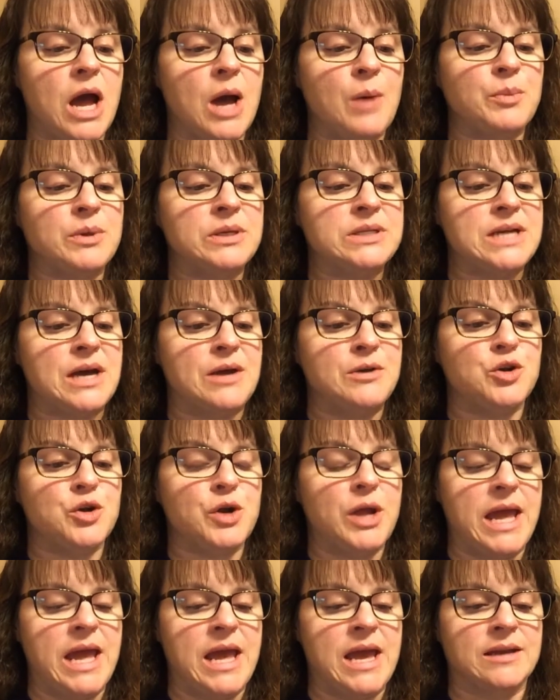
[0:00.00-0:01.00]
up and down your
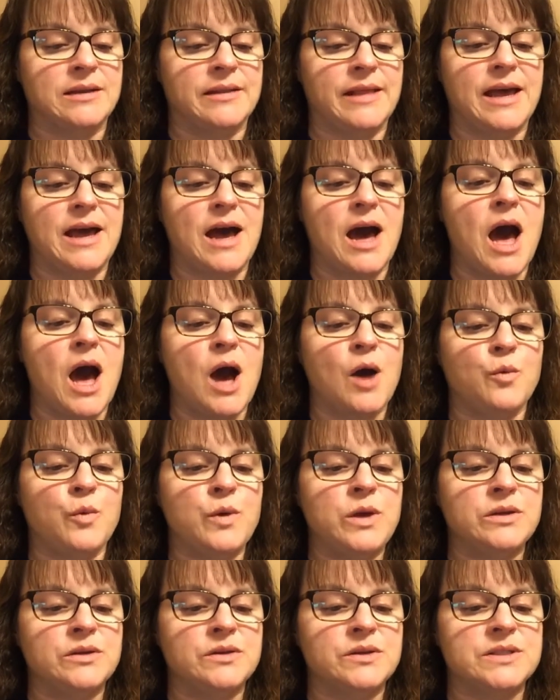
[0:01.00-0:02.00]
hand like a Hot
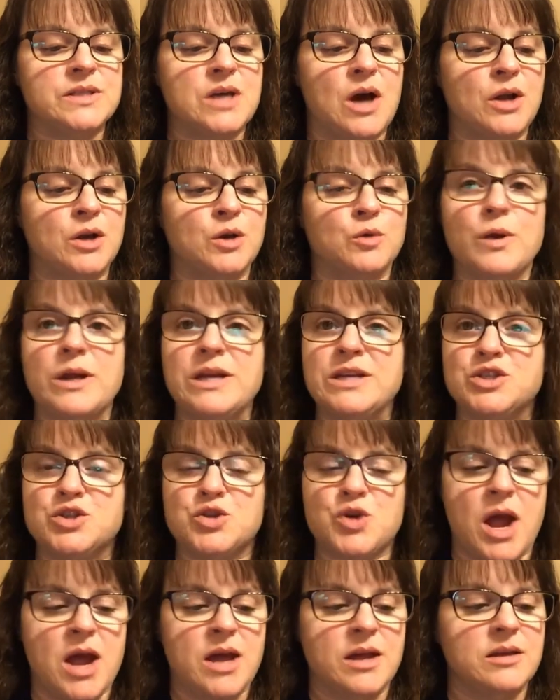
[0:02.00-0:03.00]
Wheels on a
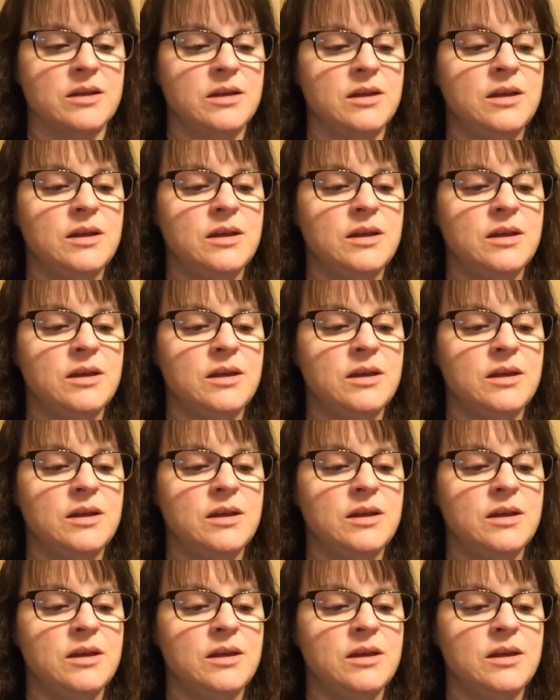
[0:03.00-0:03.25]
racetrack,